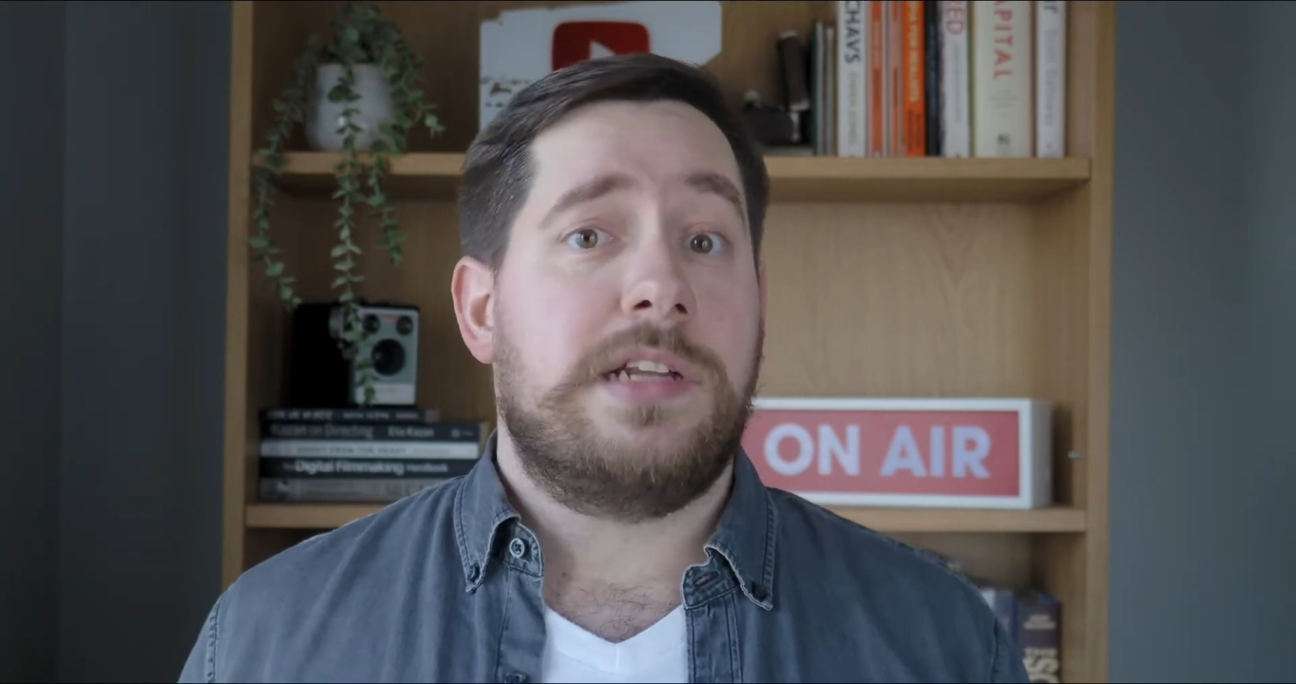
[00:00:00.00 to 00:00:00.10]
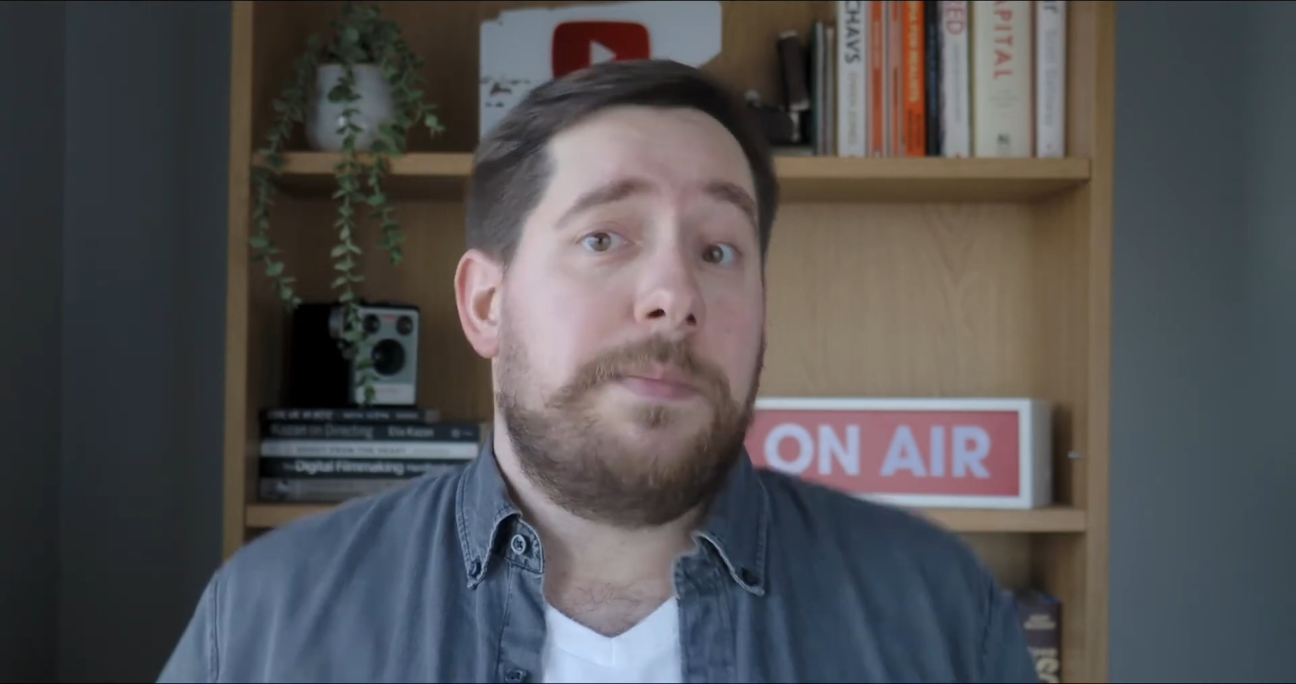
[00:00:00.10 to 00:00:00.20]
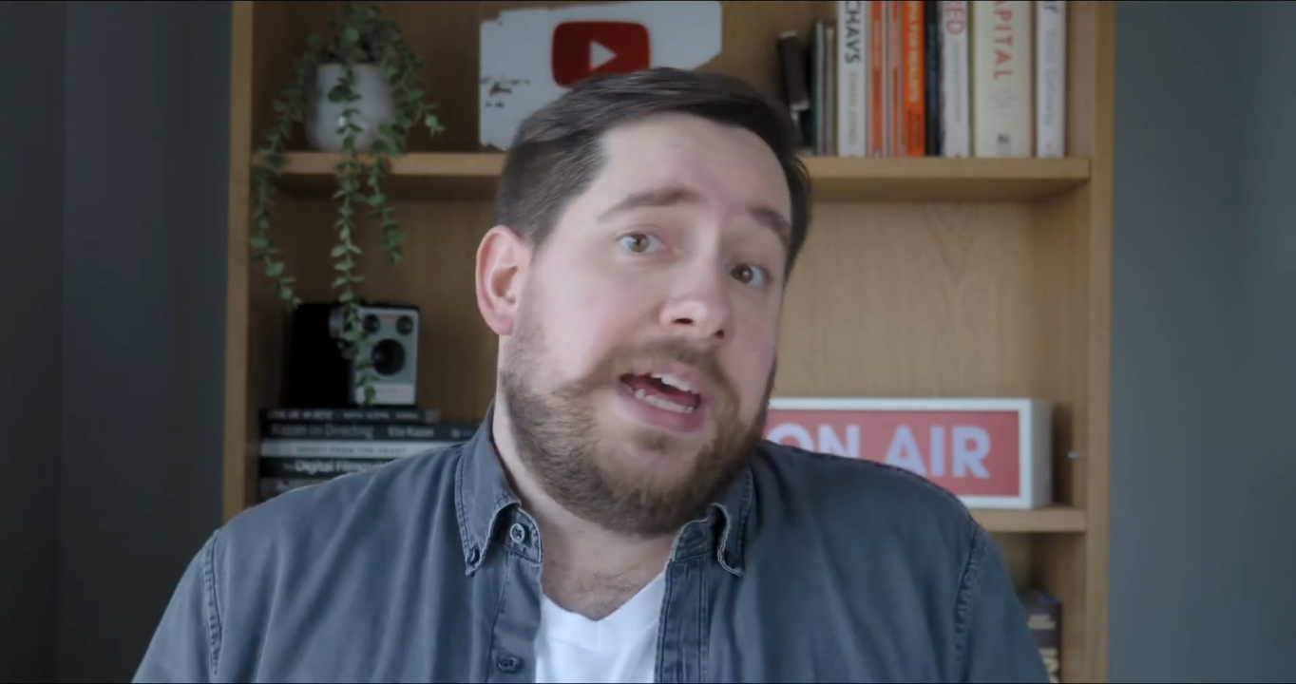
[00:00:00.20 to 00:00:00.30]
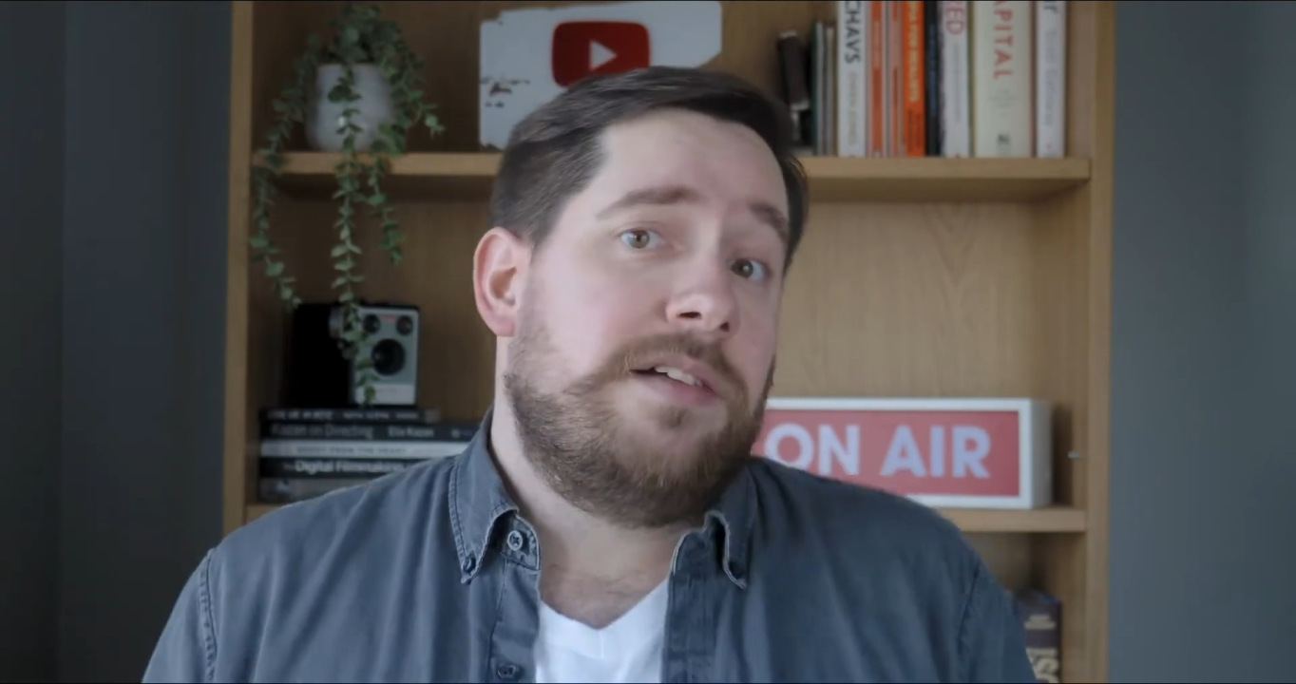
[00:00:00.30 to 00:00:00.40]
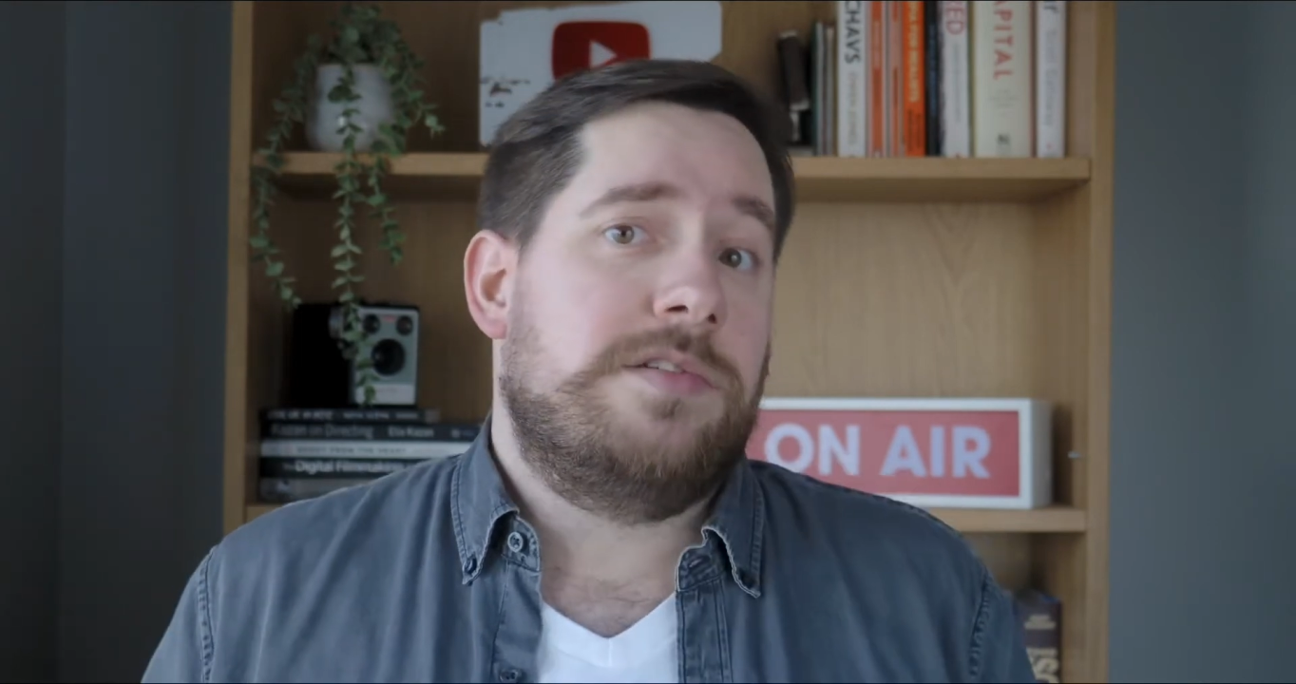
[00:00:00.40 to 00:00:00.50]
and I
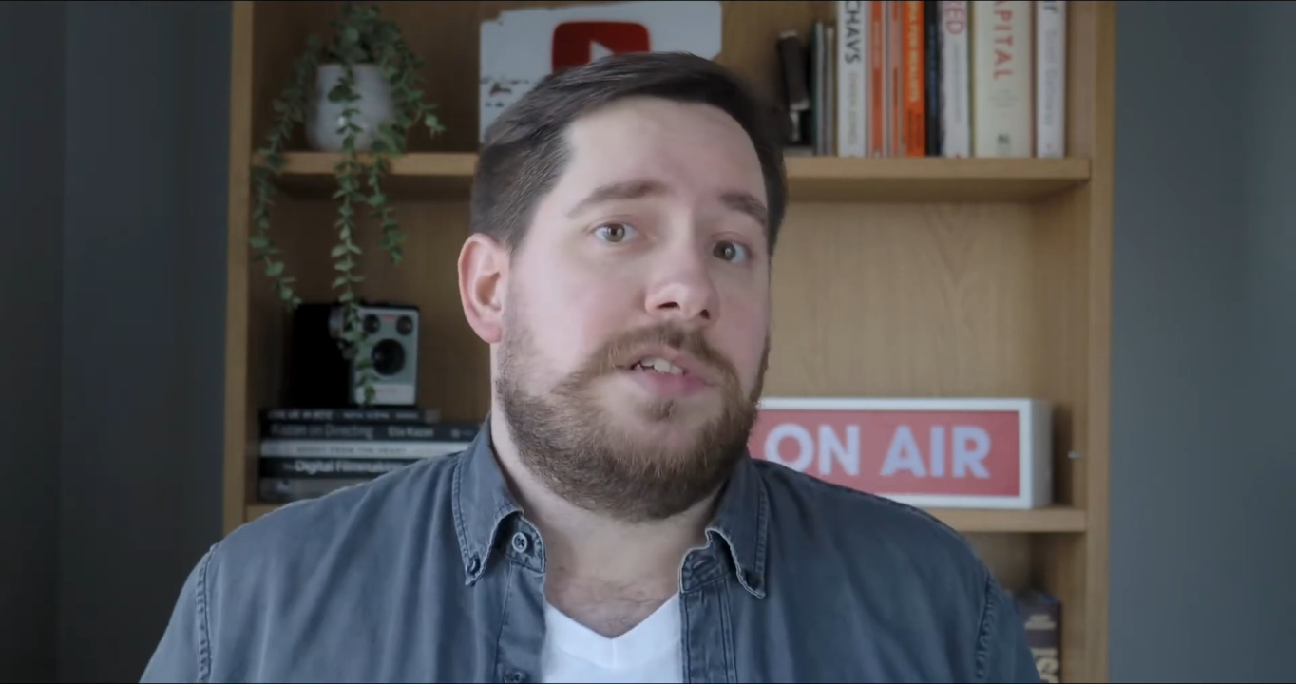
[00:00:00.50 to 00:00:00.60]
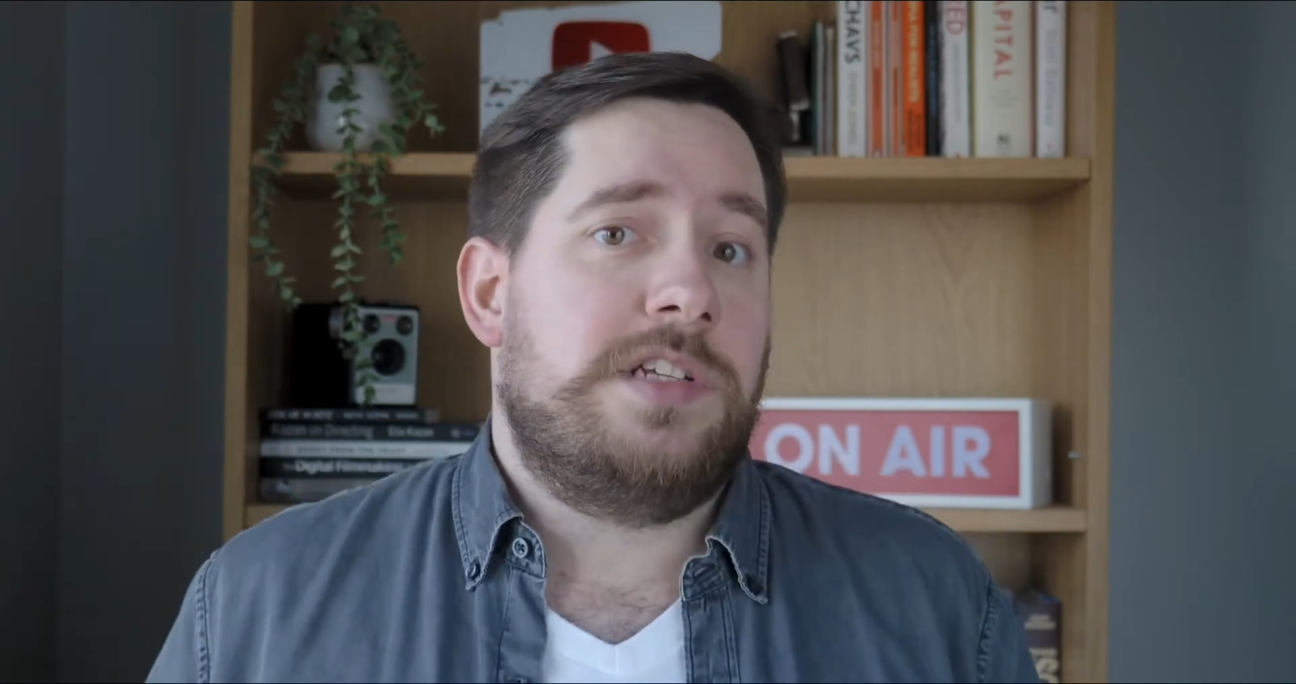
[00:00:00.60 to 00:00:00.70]
pounced.